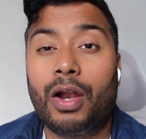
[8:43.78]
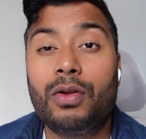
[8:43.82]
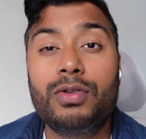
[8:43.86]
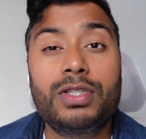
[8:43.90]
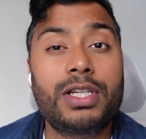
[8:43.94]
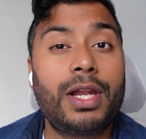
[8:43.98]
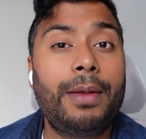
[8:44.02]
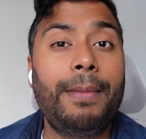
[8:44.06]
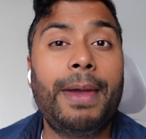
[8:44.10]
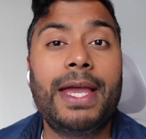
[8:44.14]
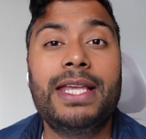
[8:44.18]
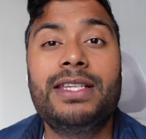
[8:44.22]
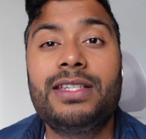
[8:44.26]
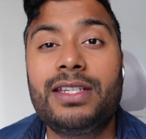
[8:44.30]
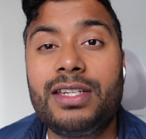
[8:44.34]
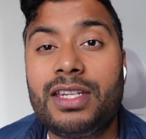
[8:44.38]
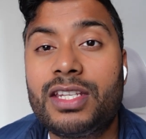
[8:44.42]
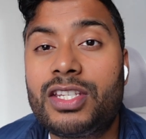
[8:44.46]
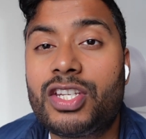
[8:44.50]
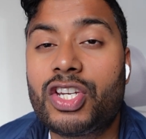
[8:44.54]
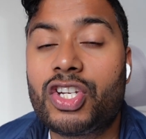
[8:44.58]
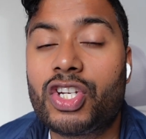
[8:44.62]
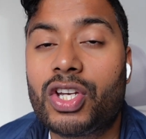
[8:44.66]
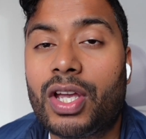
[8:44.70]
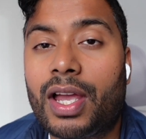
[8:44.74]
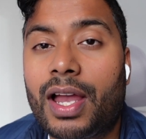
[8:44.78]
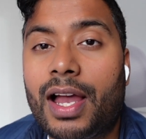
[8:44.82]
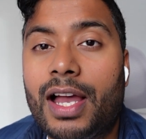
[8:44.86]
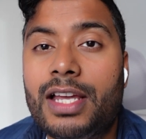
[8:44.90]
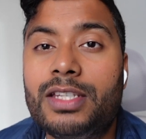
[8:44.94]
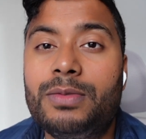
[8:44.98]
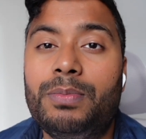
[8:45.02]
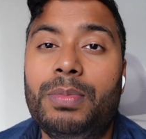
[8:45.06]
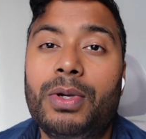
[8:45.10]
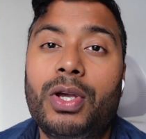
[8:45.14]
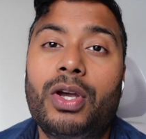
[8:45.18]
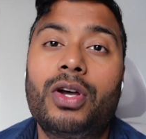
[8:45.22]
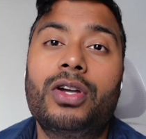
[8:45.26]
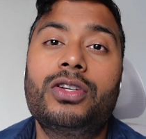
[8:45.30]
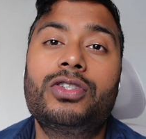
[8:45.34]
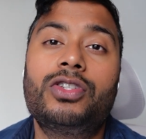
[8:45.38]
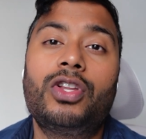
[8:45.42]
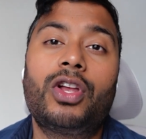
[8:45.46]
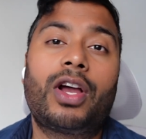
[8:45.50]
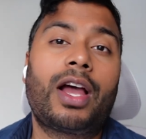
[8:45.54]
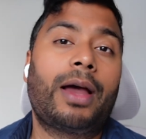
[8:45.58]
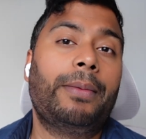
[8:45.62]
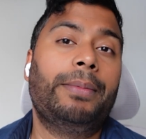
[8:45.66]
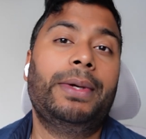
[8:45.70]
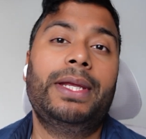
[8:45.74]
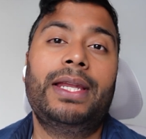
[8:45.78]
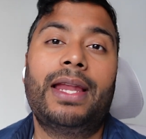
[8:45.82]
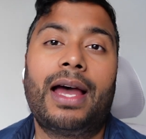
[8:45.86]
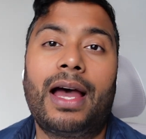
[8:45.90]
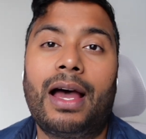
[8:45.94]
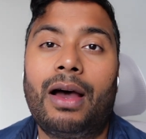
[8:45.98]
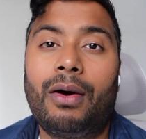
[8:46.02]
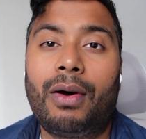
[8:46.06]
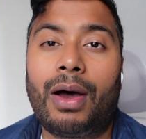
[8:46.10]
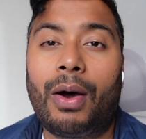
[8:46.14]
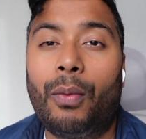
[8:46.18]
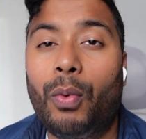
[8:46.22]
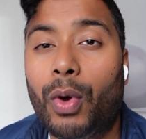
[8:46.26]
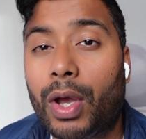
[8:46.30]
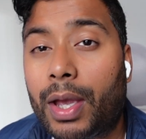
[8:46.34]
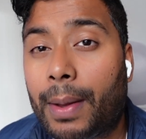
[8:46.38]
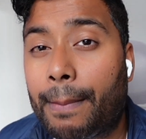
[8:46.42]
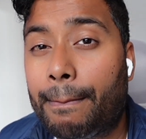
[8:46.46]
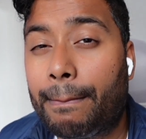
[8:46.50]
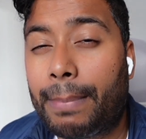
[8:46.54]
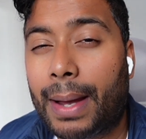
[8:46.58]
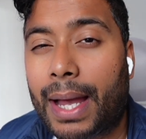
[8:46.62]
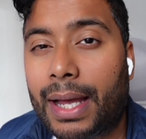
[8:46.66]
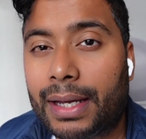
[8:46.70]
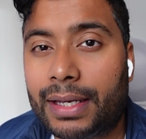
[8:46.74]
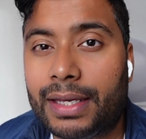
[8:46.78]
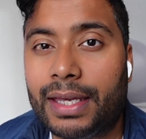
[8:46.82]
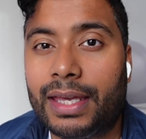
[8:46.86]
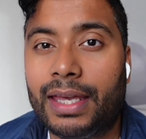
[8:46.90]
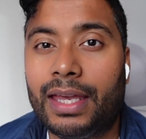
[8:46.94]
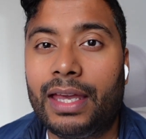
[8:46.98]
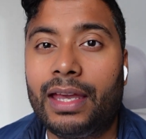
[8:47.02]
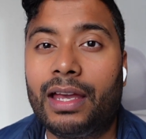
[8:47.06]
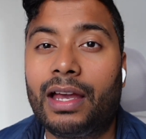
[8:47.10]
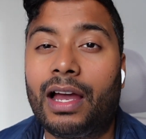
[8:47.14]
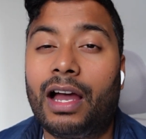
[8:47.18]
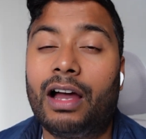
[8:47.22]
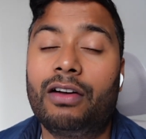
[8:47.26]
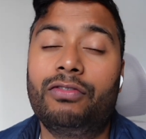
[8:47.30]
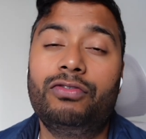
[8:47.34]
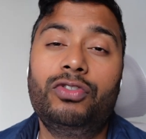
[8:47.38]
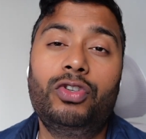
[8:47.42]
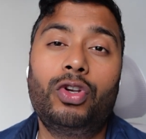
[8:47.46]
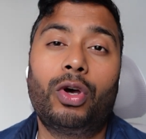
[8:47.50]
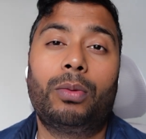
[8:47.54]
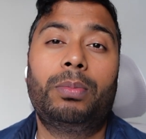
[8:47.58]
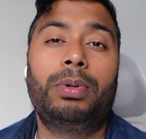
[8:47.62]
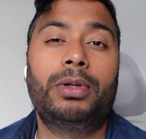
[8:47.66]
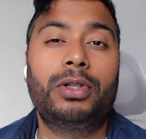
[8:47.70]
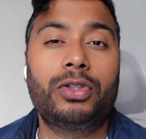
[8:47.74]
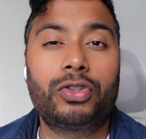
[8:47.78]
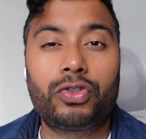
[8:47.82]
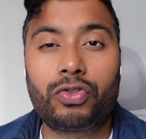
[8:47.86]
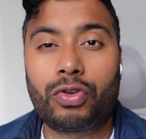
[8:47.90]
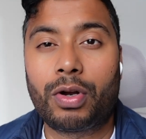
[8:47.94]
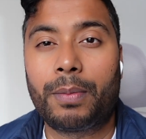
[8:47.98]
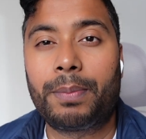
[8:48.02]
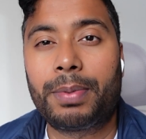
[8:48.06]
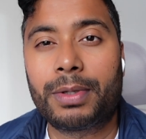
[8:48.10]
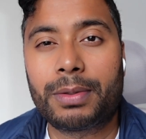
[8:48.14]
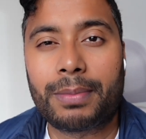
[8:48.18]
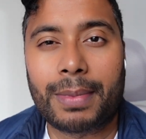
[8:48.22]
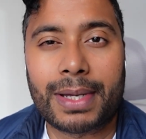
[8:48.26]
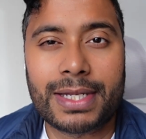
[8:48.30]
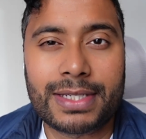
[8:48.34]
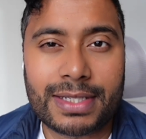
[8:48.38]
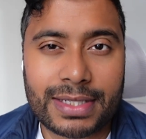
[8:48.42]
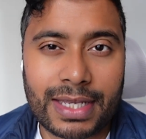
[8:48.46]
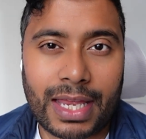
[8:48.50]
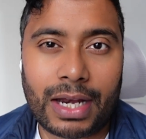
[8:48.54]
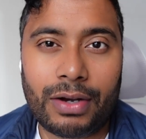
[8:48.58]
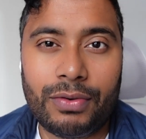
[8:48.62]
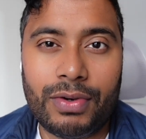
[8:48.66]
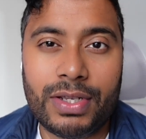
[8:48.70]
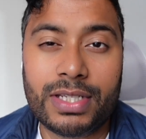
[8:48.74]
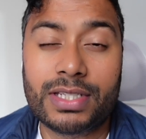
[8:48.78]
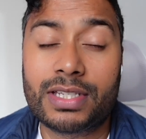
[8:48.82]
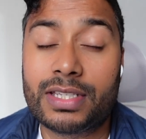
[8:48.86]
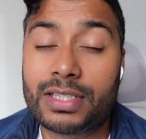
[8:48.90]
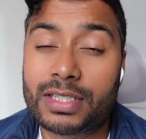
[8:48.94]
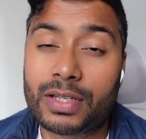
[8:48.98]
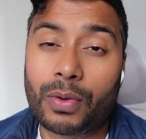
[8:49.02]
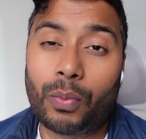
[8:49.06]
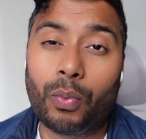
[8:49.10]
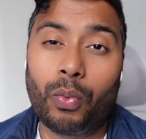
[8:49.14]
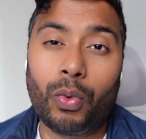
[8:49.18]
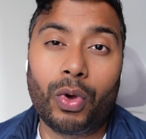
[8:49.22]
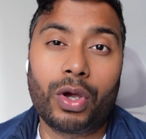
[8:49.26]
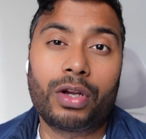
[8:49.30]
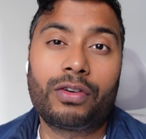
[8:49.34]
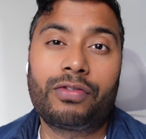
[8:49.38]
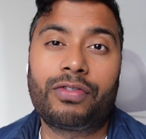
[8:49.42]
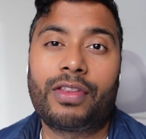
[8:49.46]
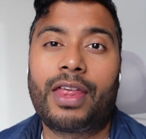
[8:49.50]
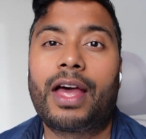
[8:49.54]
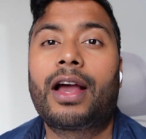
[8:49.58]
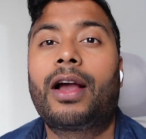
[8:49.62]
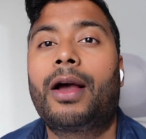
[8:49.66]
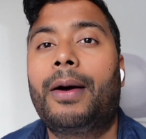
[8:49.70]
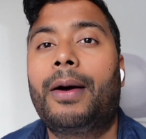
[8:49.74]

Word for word: it was an amazing decision, guys, because look at me now, I work in banking, I've doubled, tripled my salary since I've worked for that